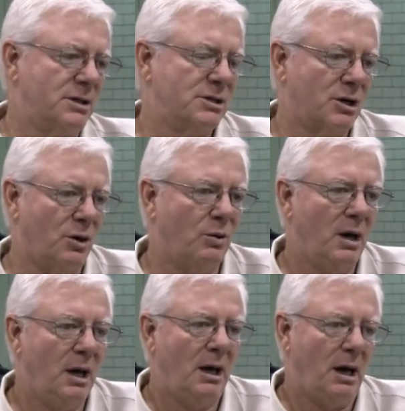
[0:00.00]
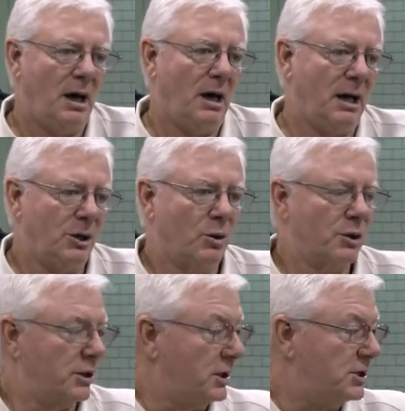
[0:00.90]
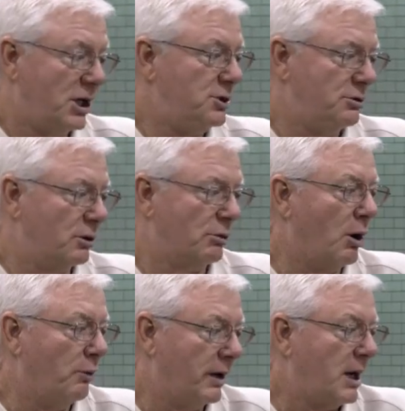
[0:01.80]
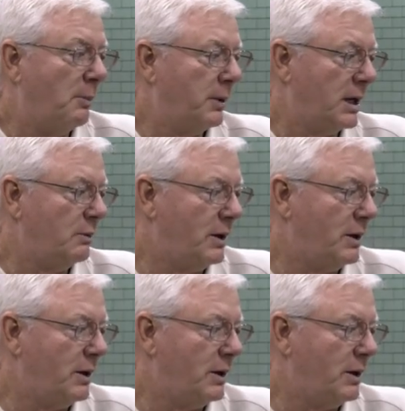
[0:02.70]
And so in order to continue to grow the company,